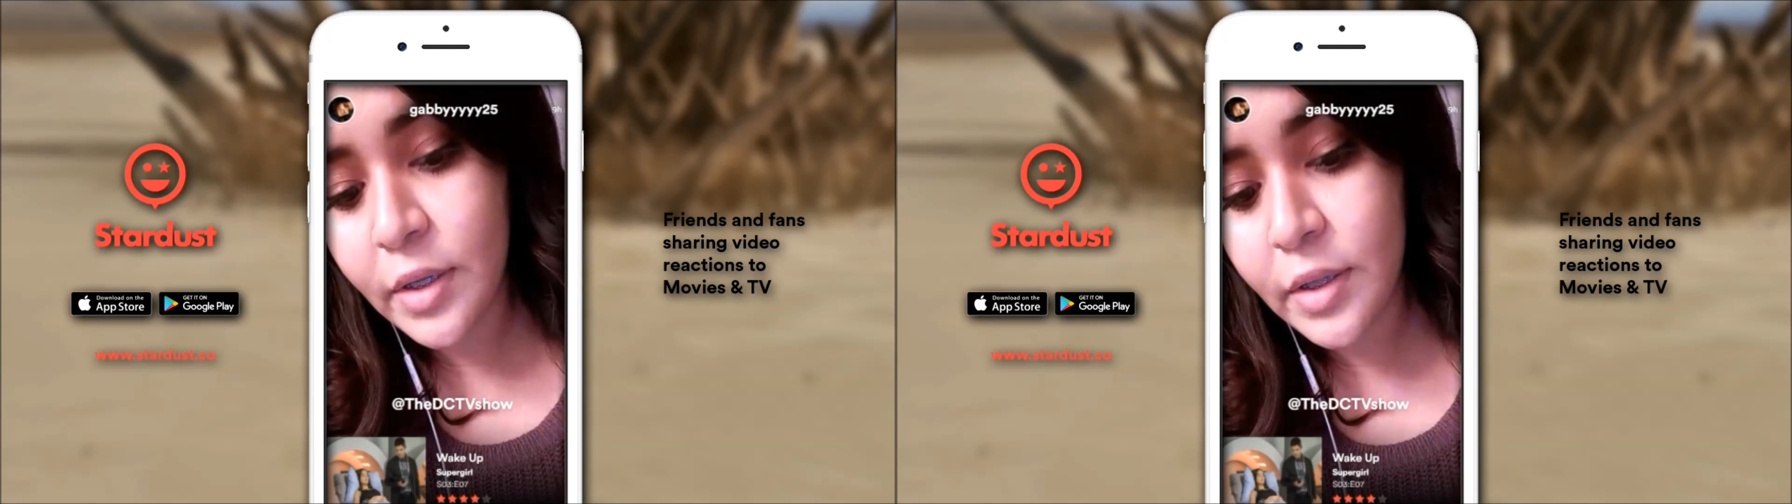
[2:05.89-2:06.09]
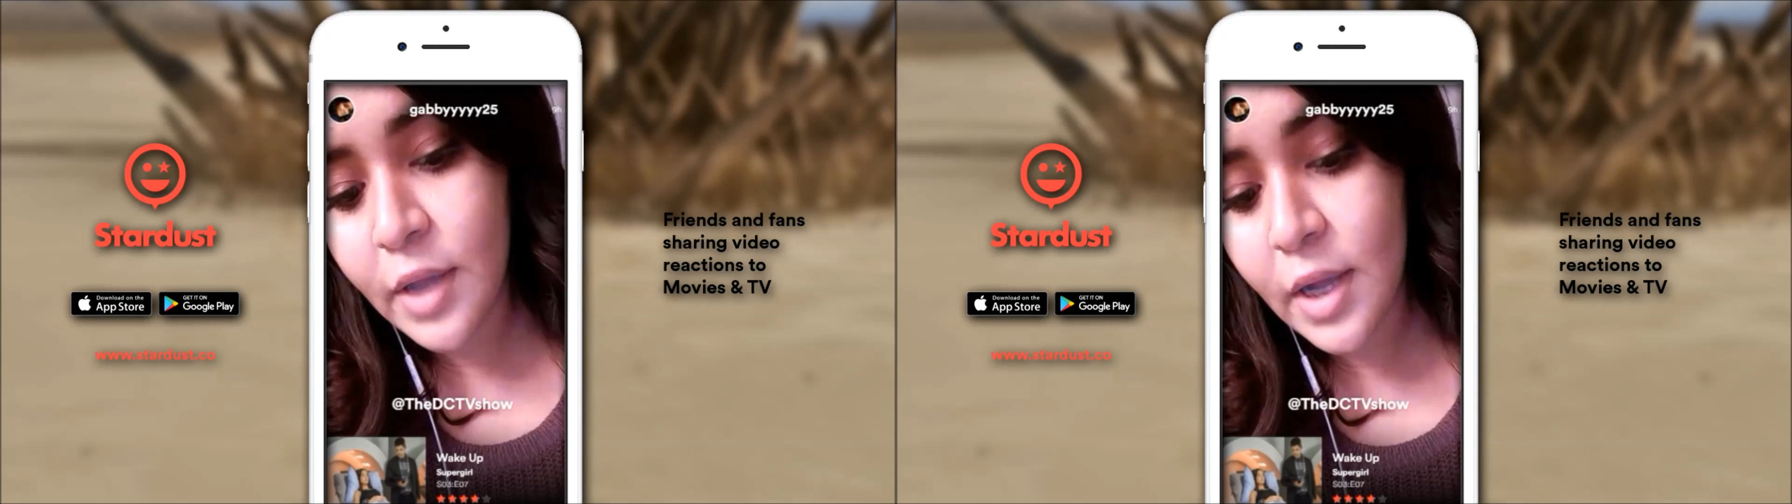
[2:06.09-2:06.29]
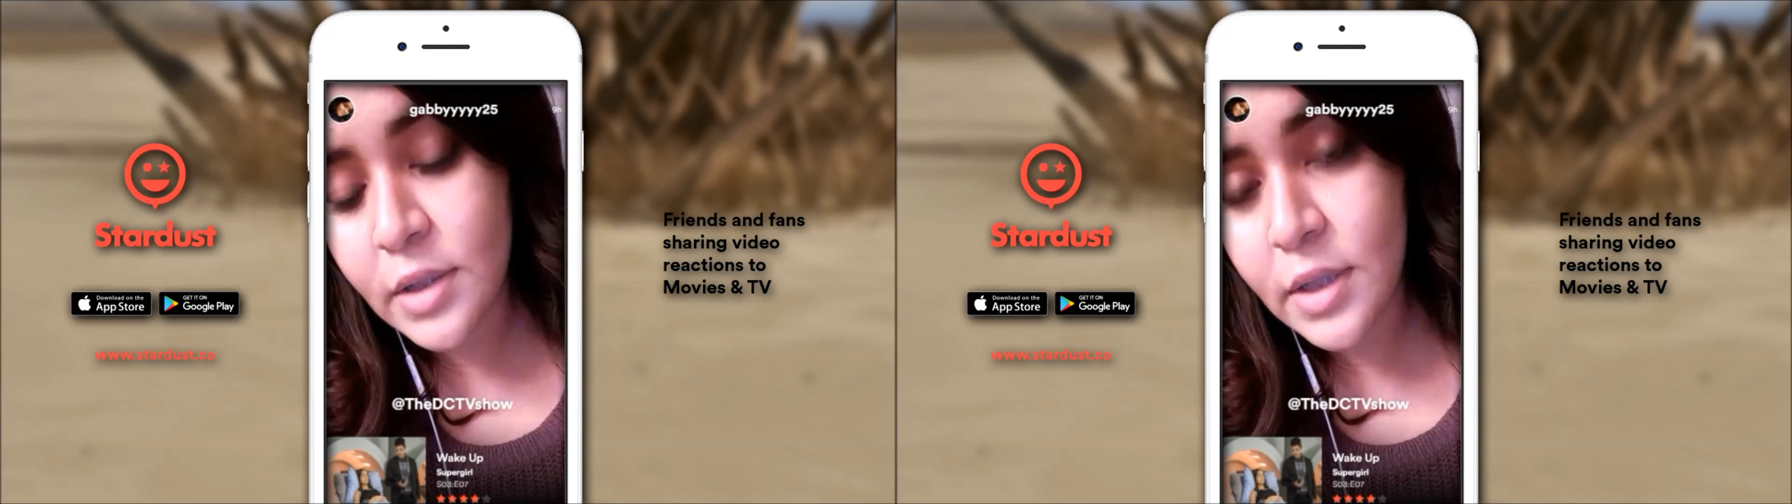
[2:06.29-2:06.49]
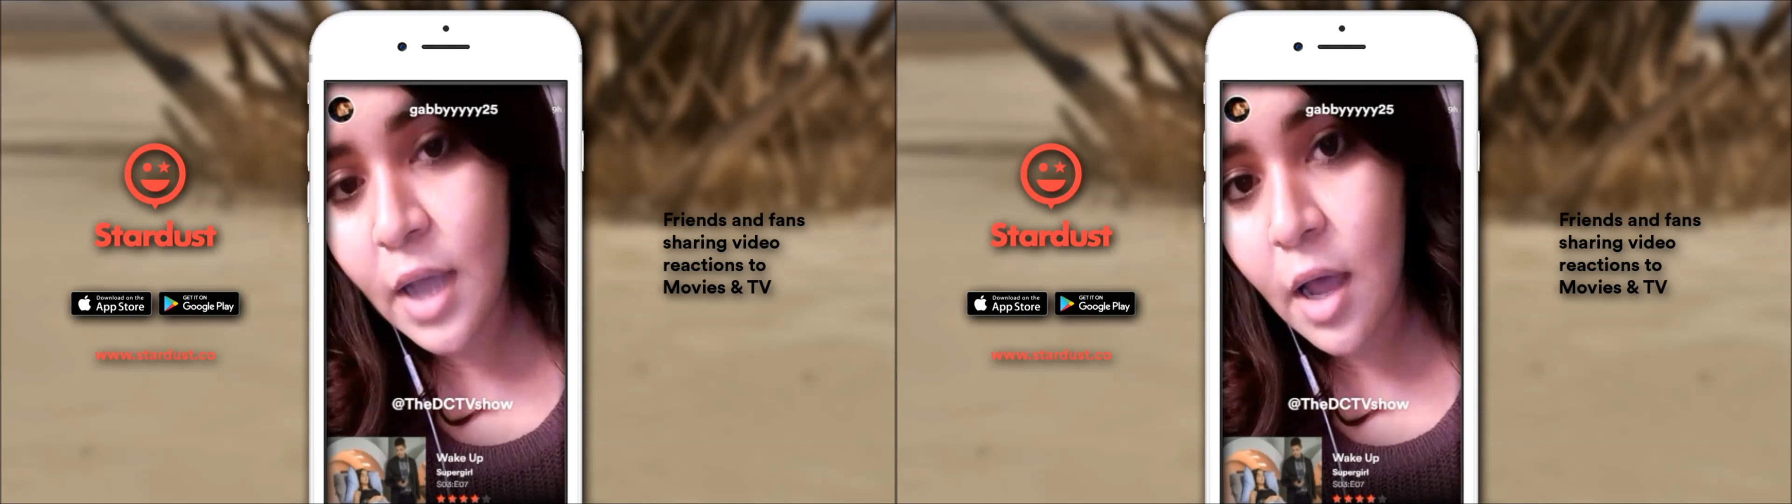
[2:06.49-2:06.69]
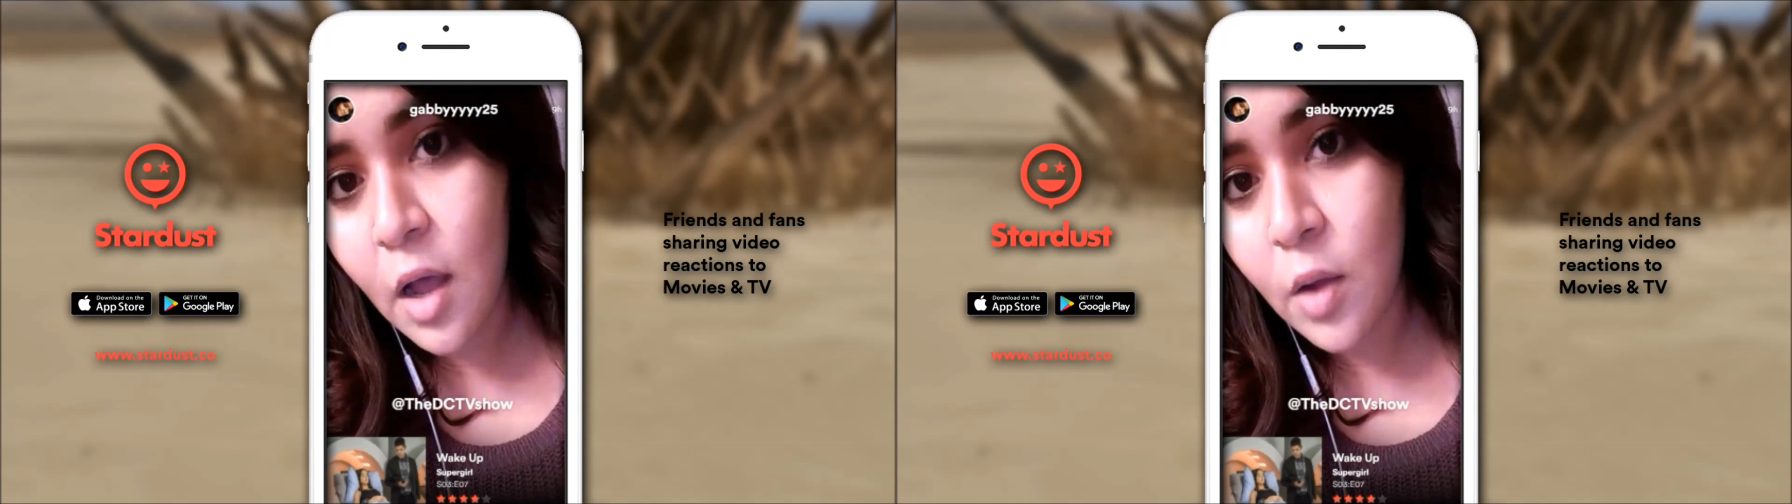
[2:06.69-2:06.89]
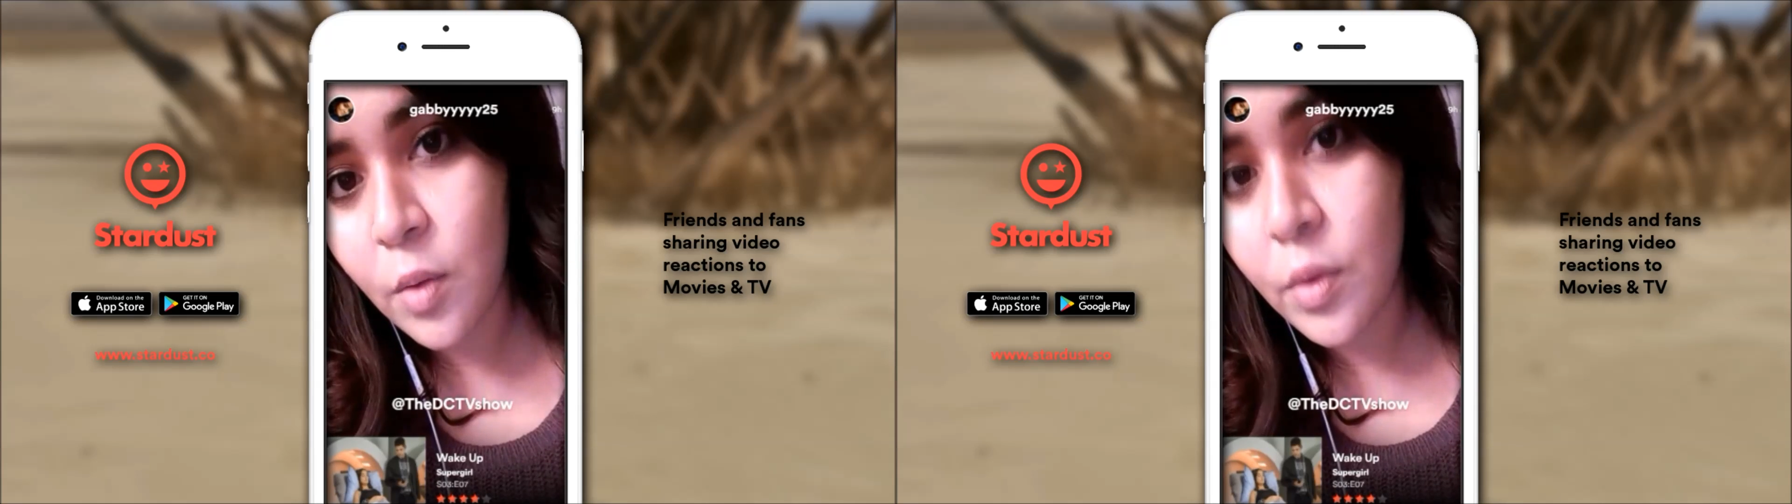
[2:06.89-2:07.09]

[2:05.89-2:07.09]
that's how